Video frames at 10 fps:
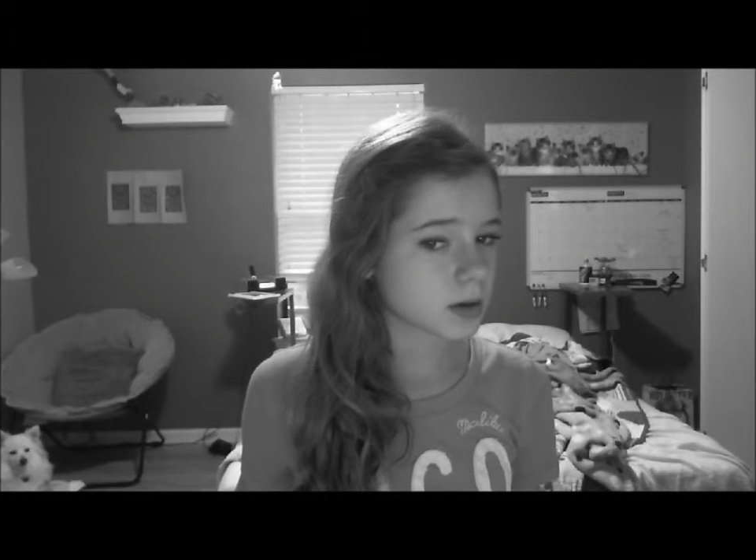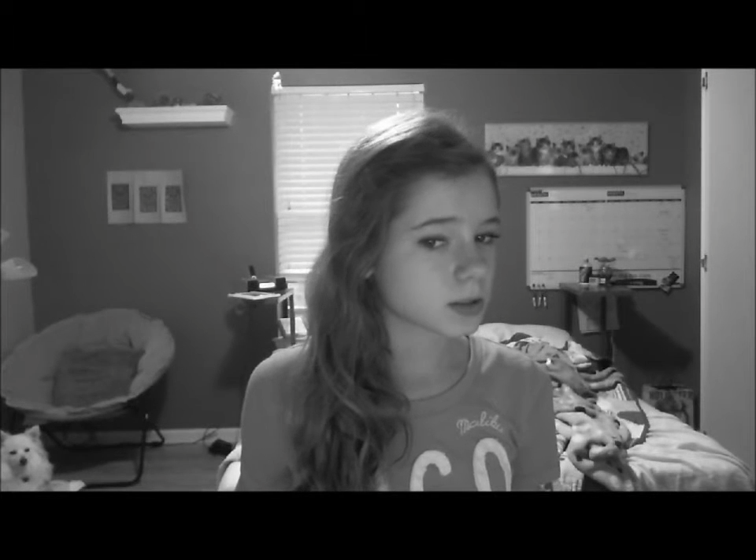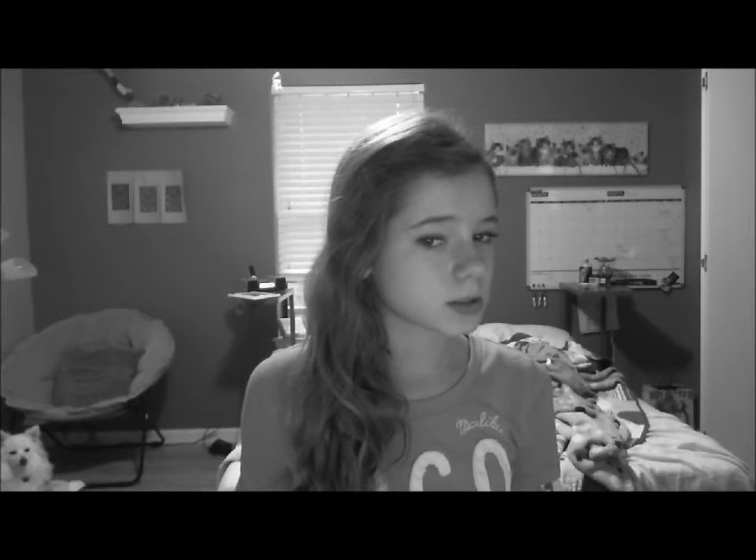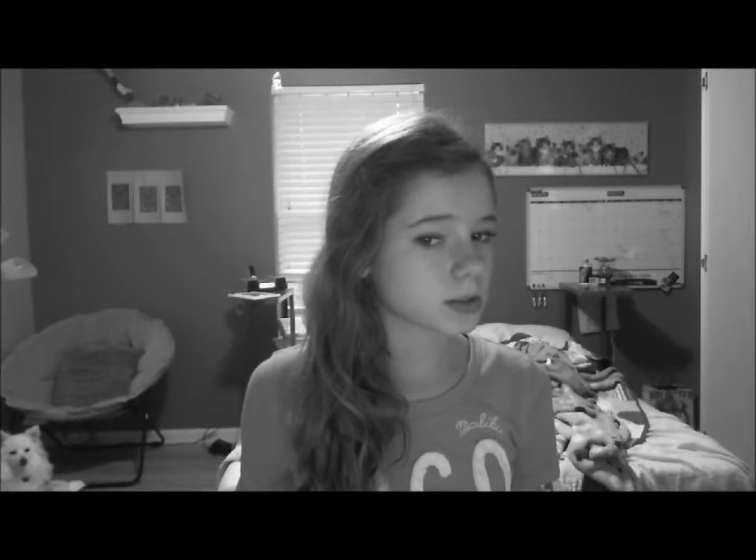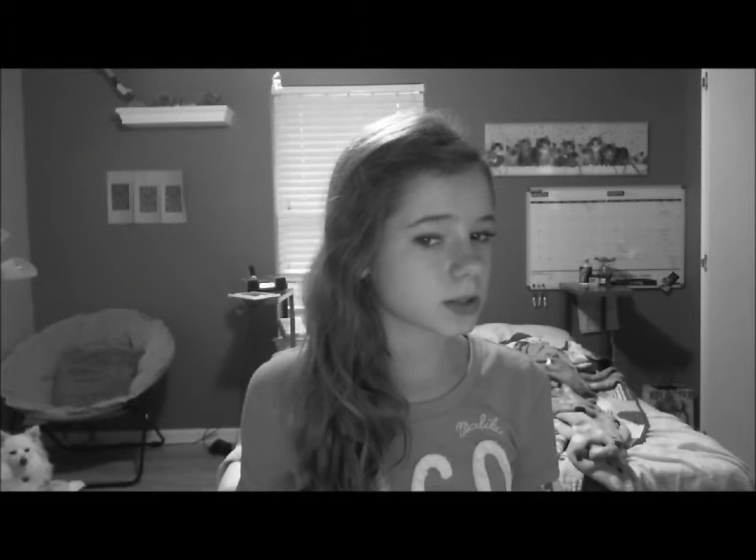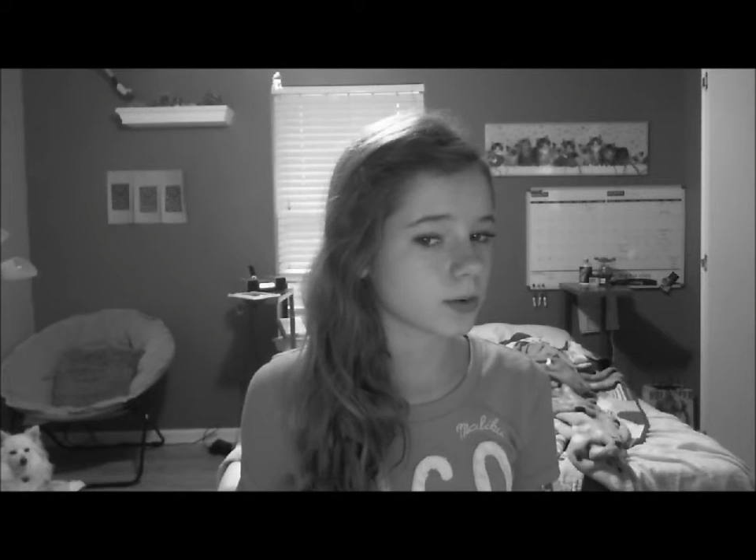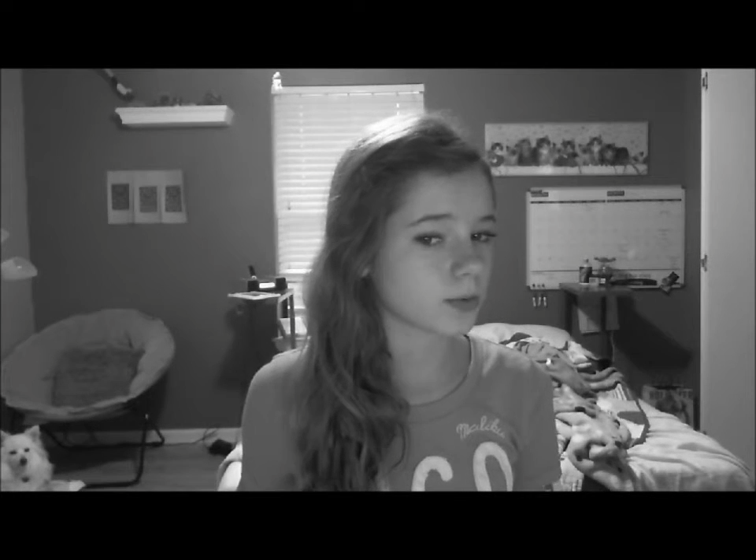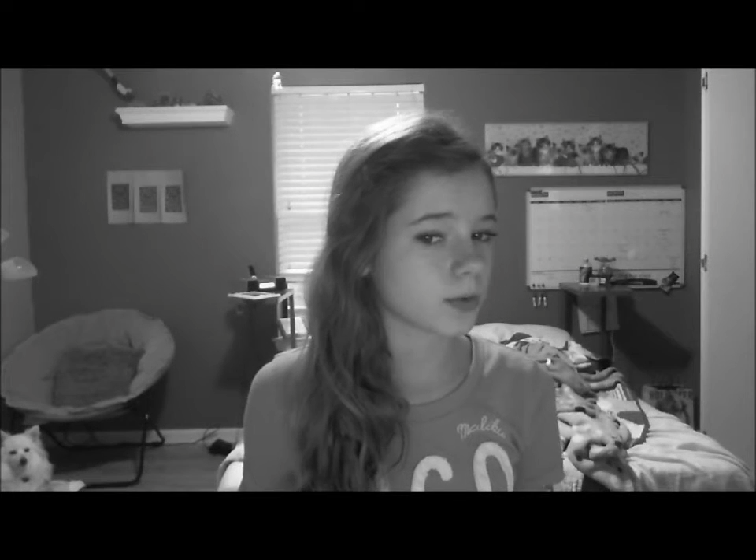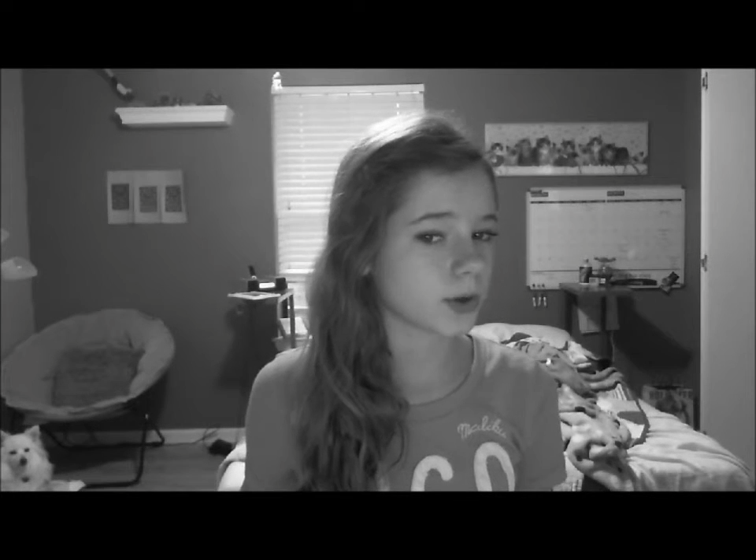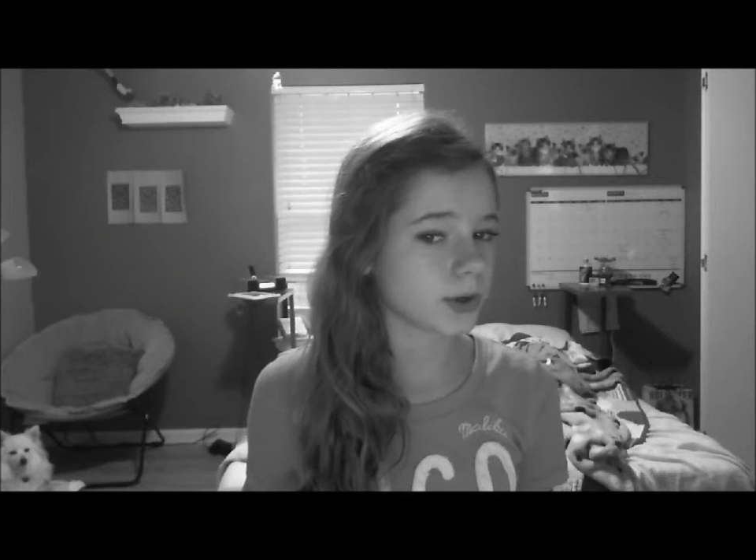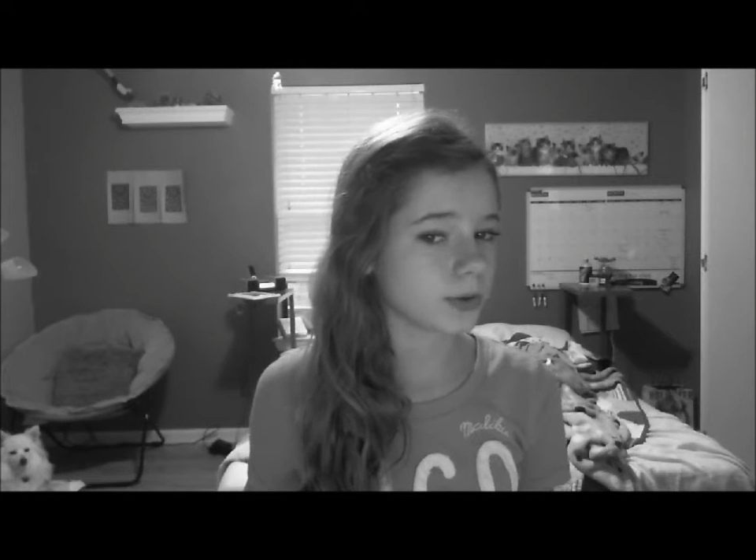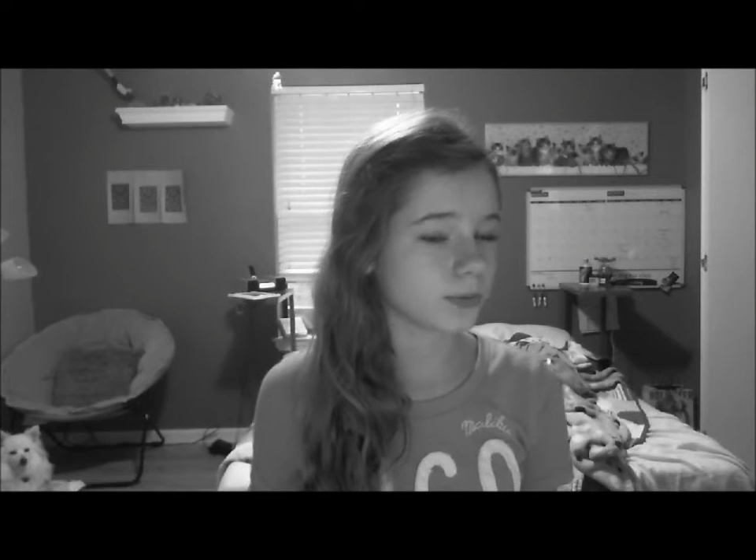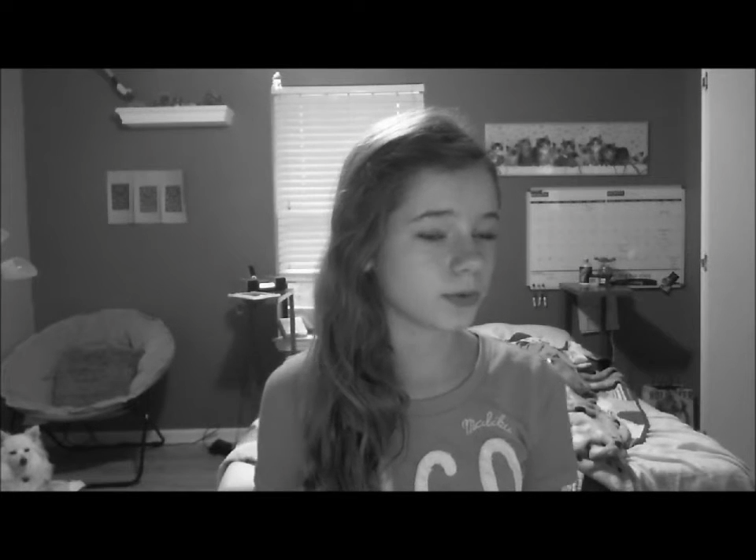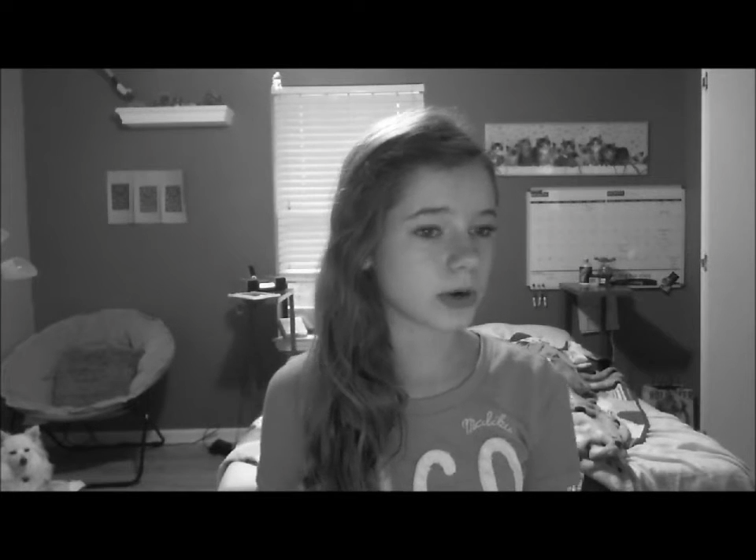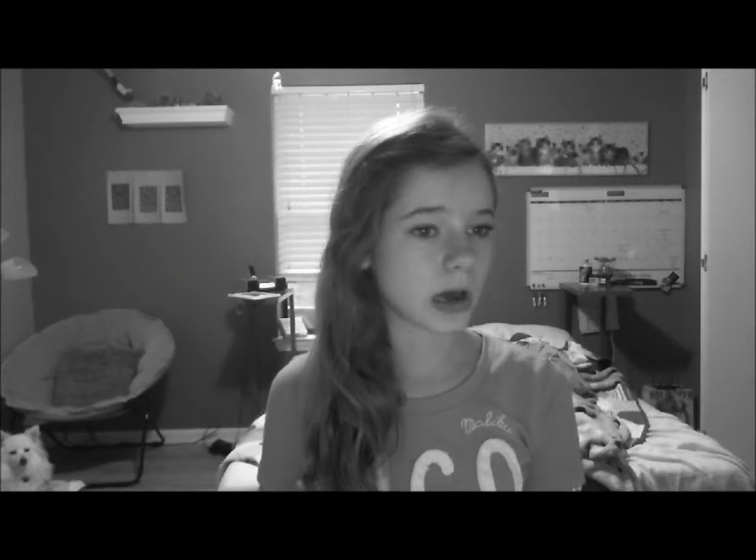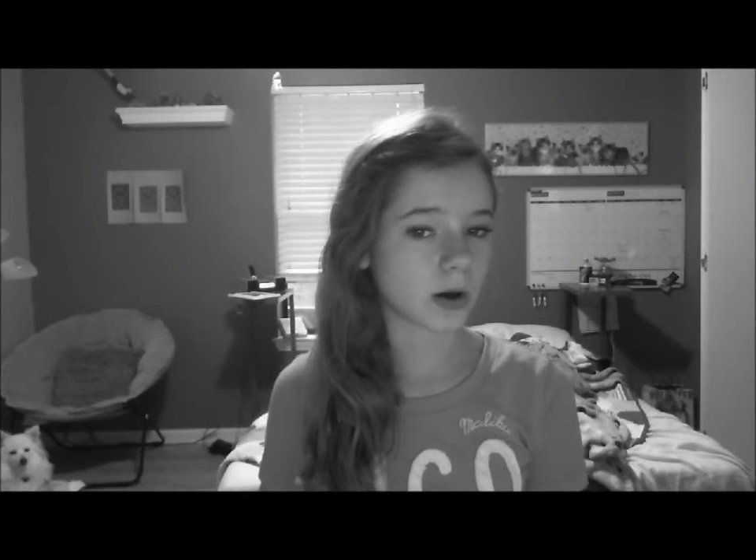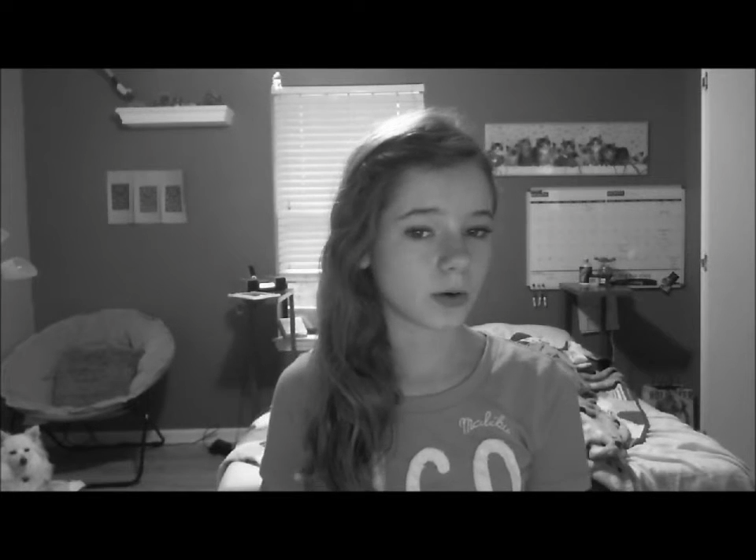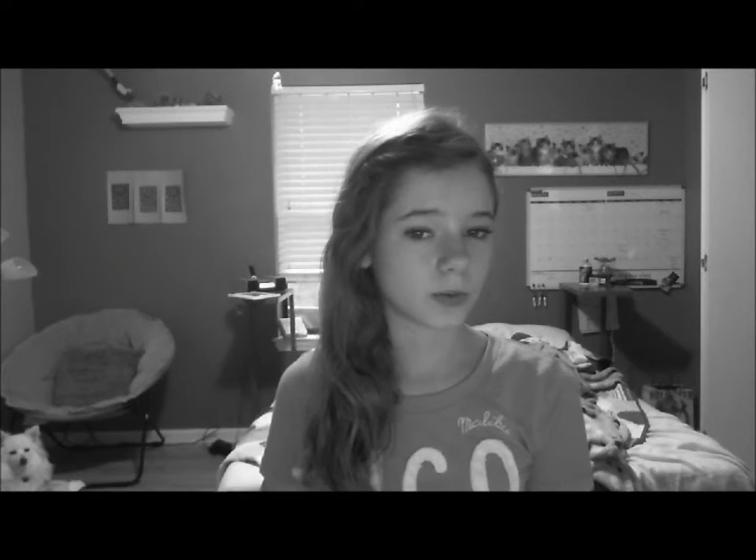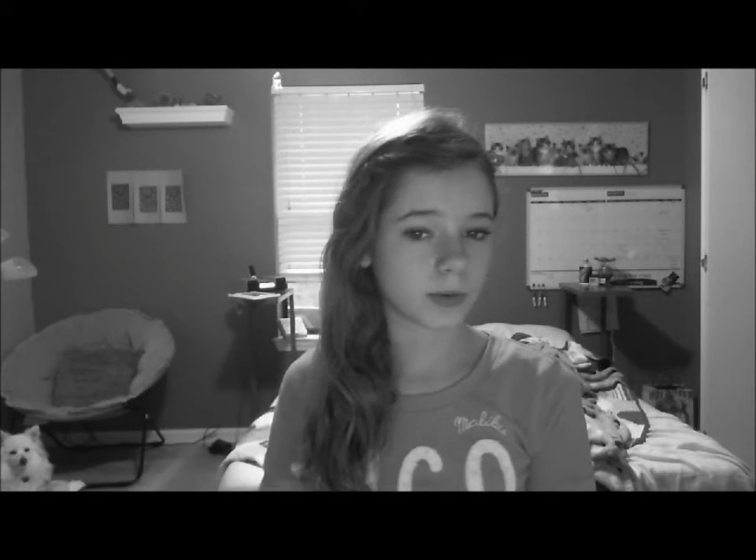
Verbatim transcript: so that you know